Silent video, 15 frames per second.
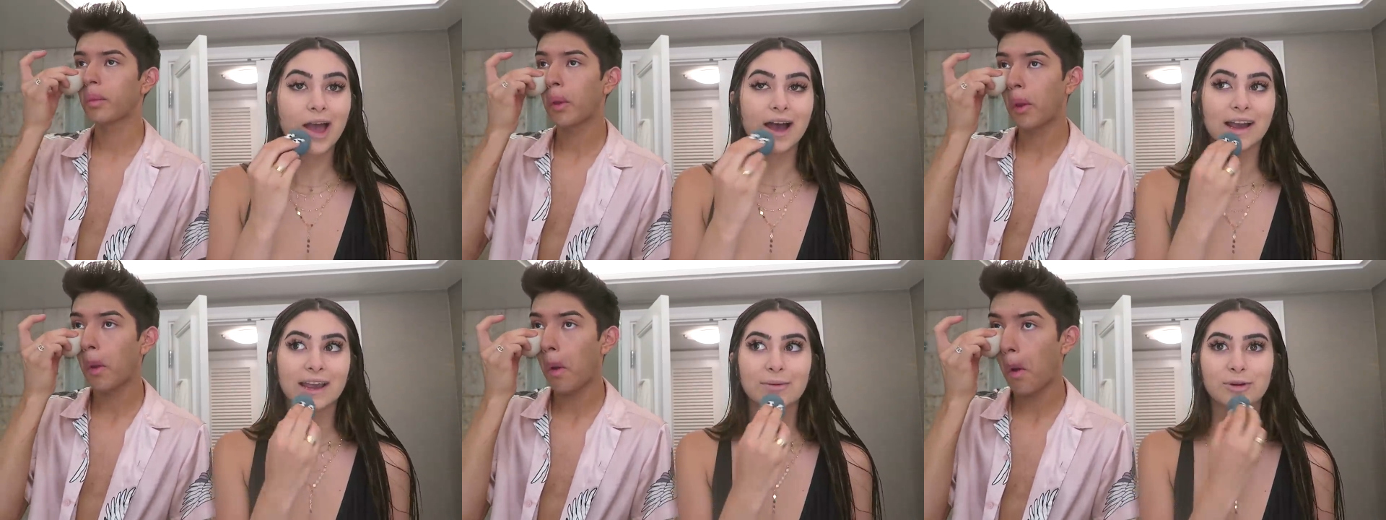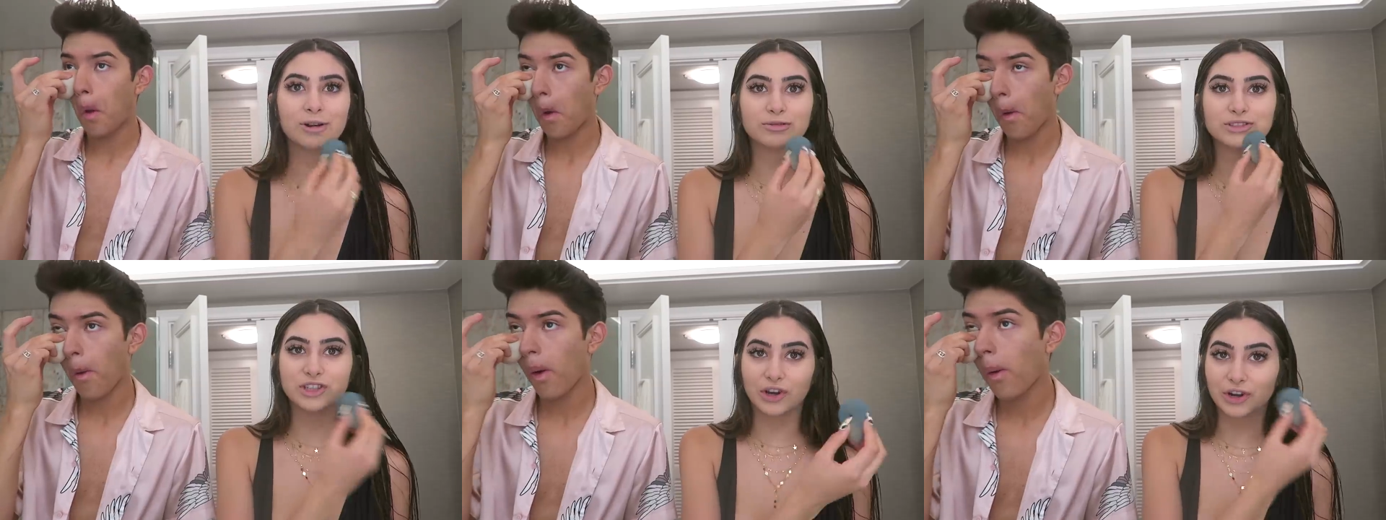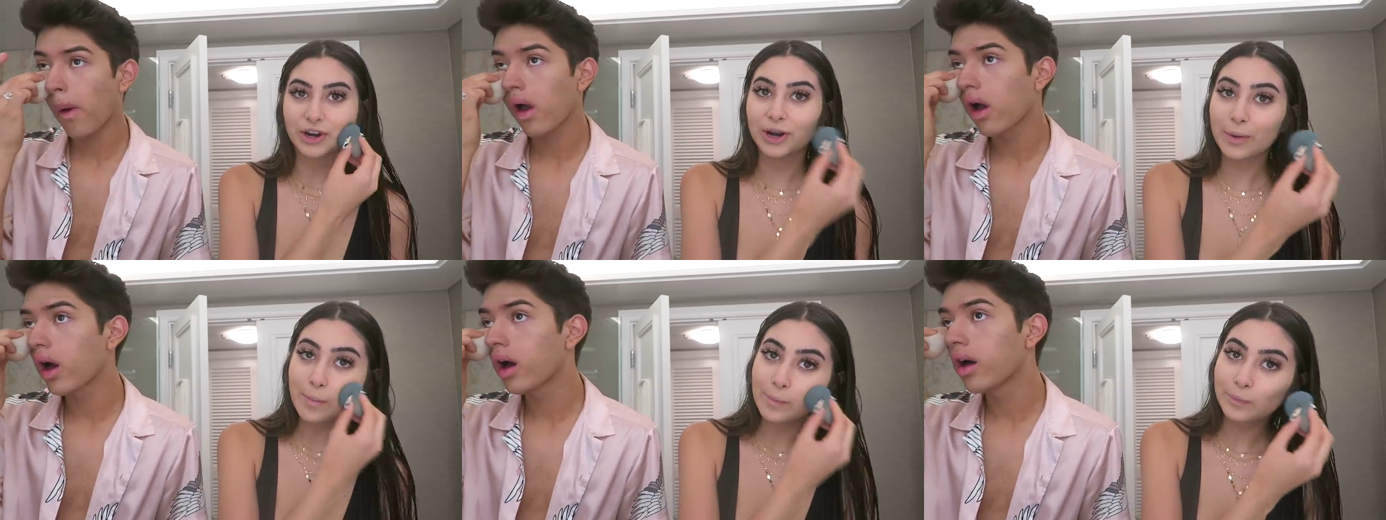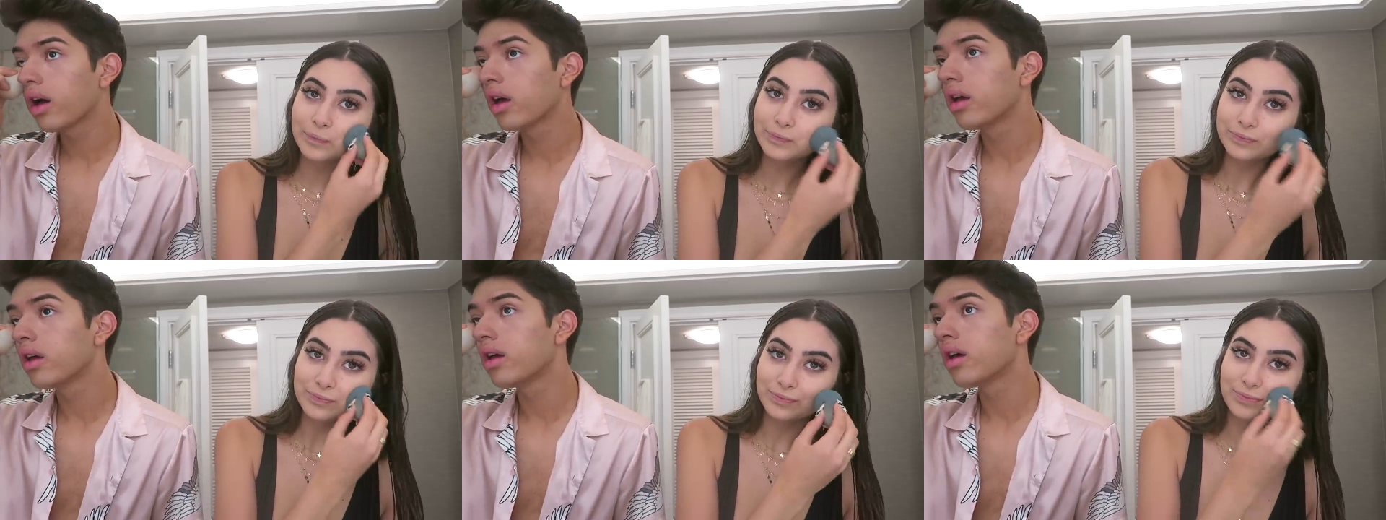Speaker 1: I came when I was younger,
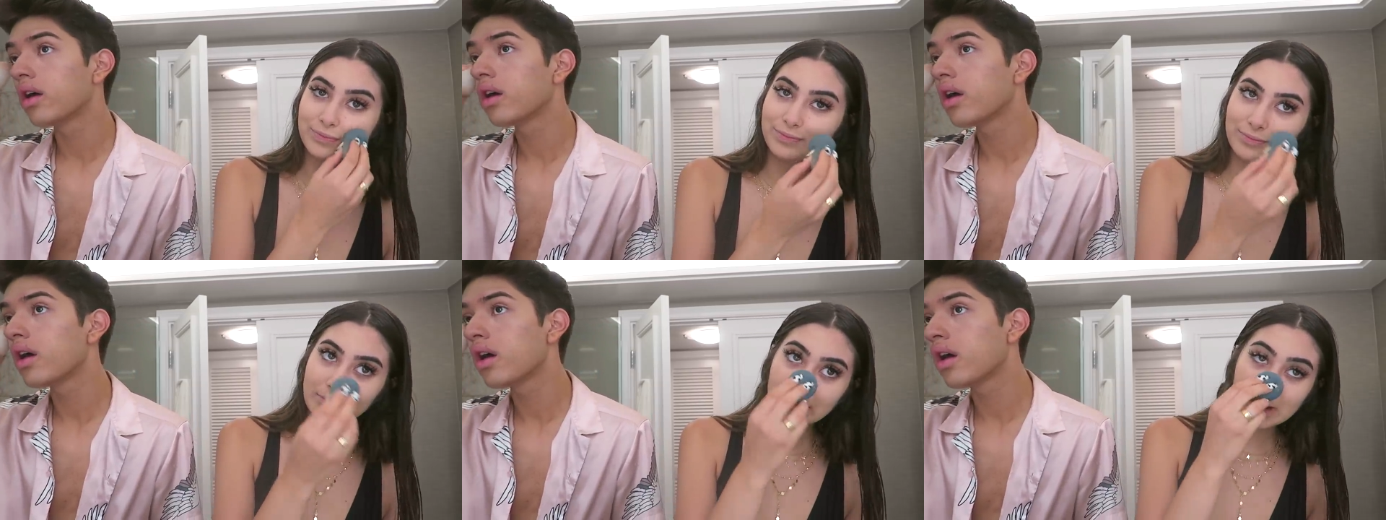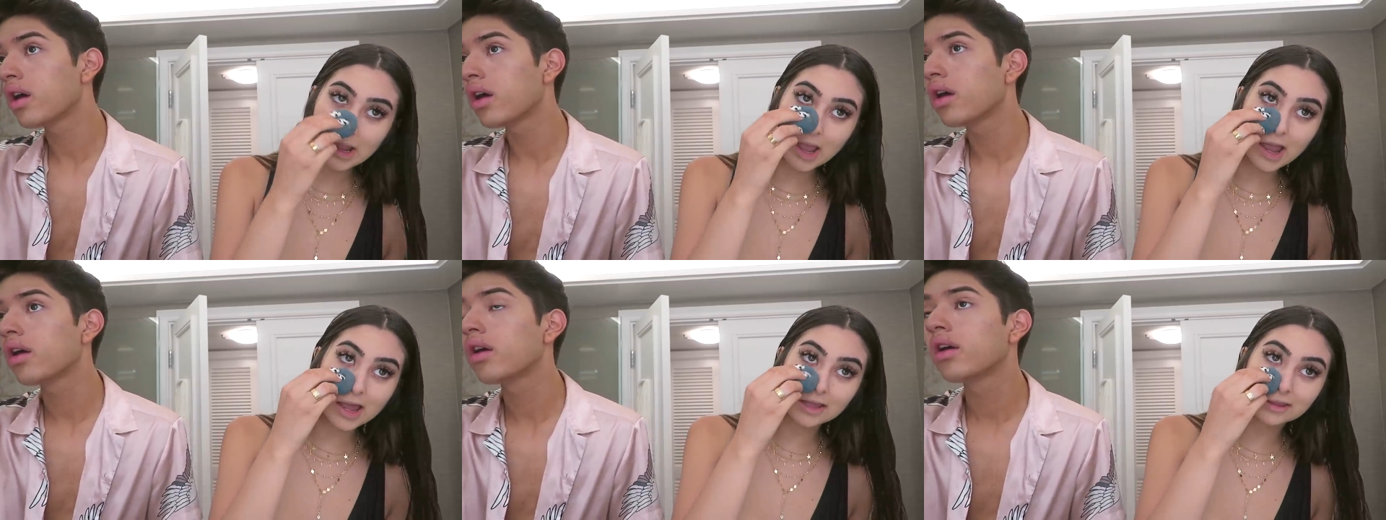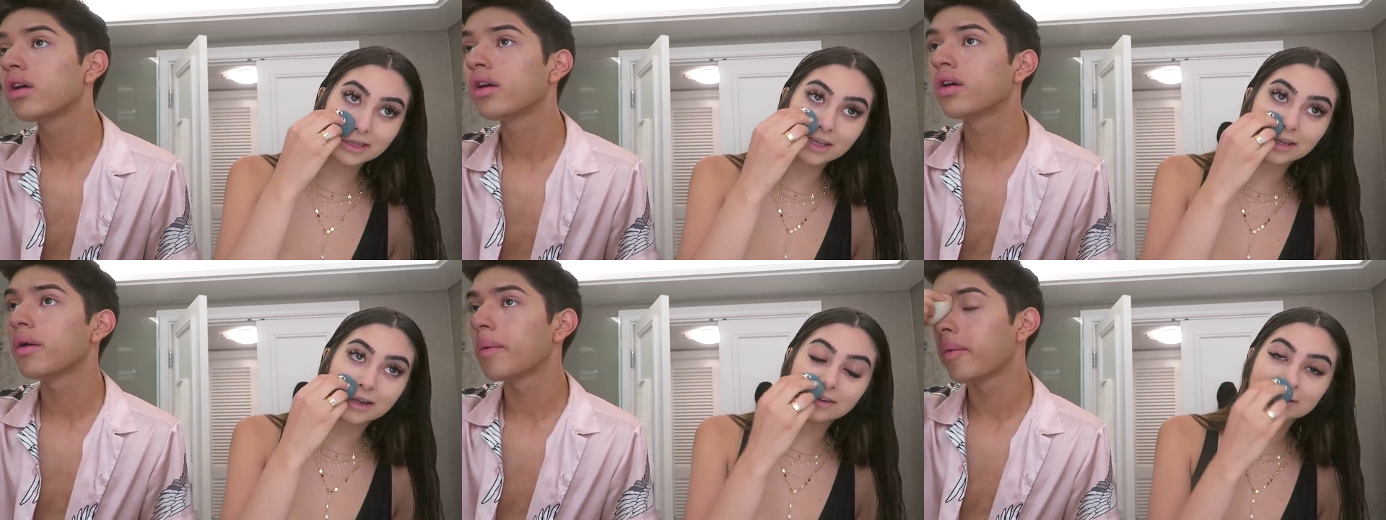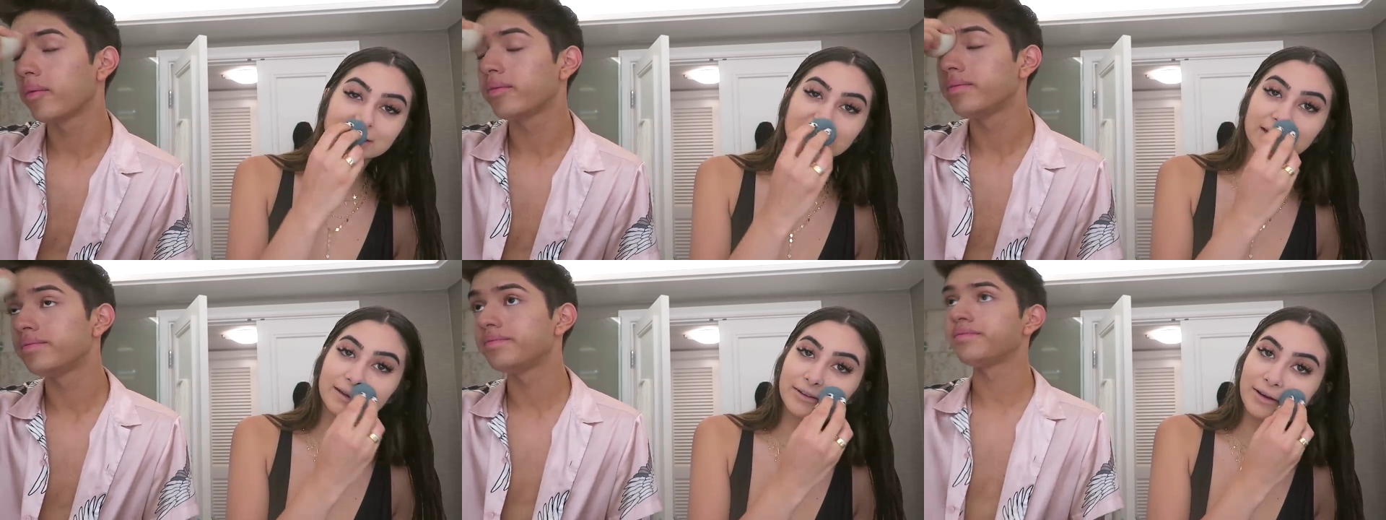and like, I was
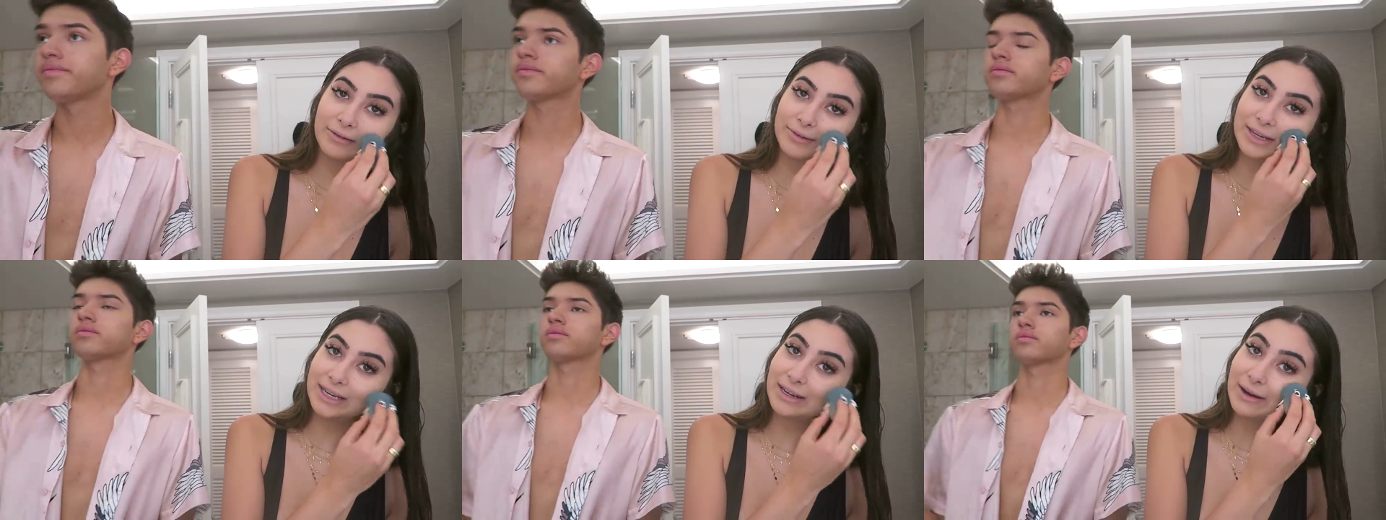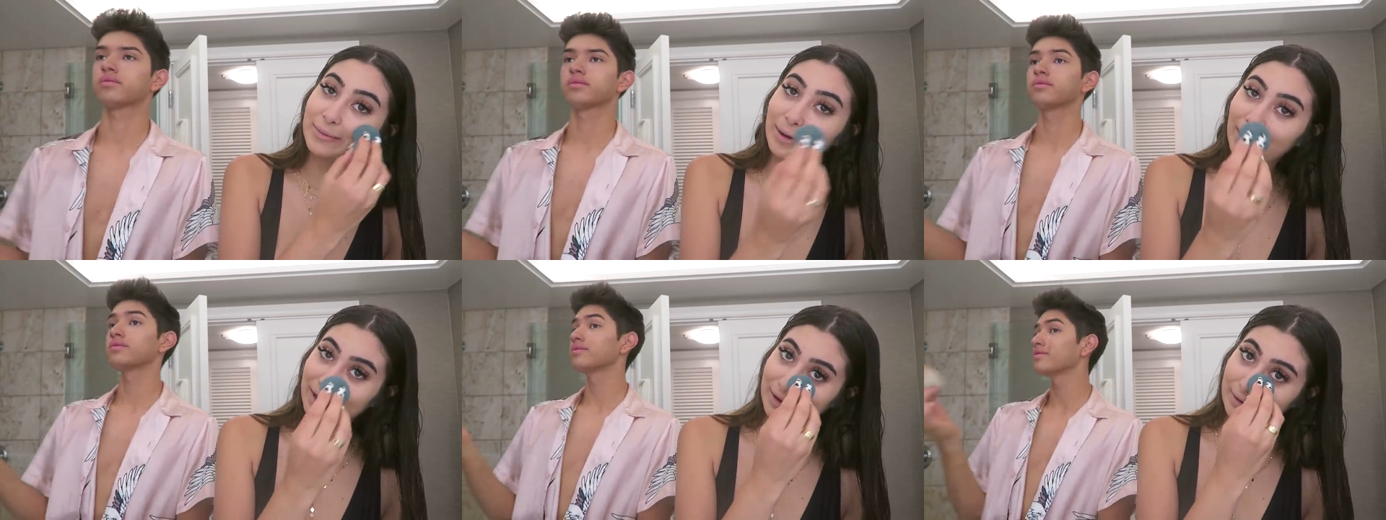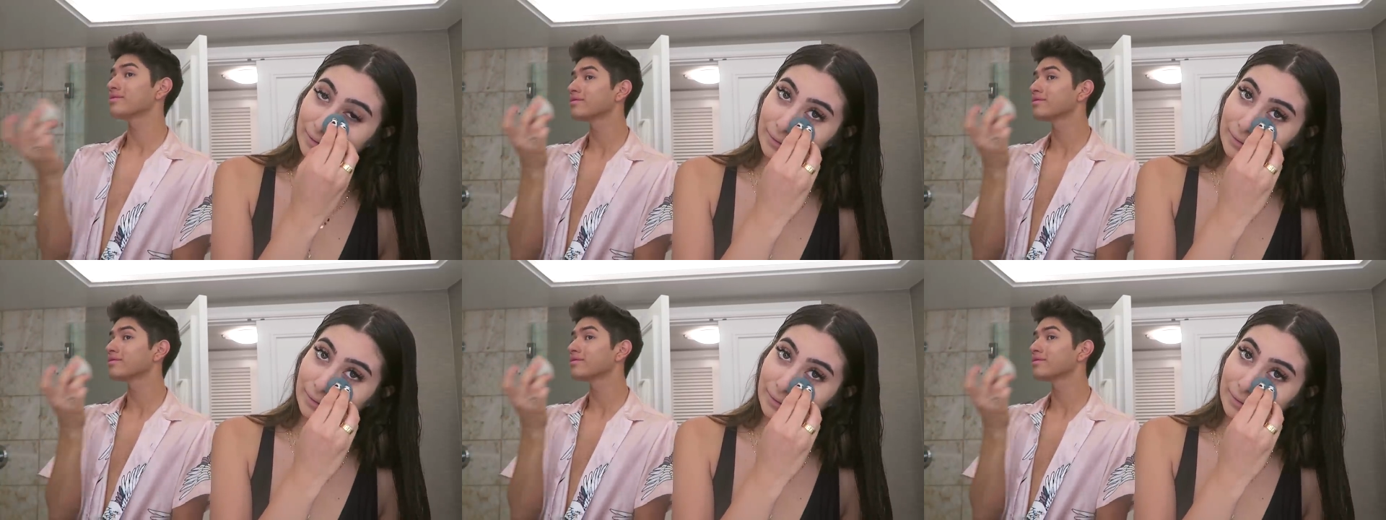like, we need to go back.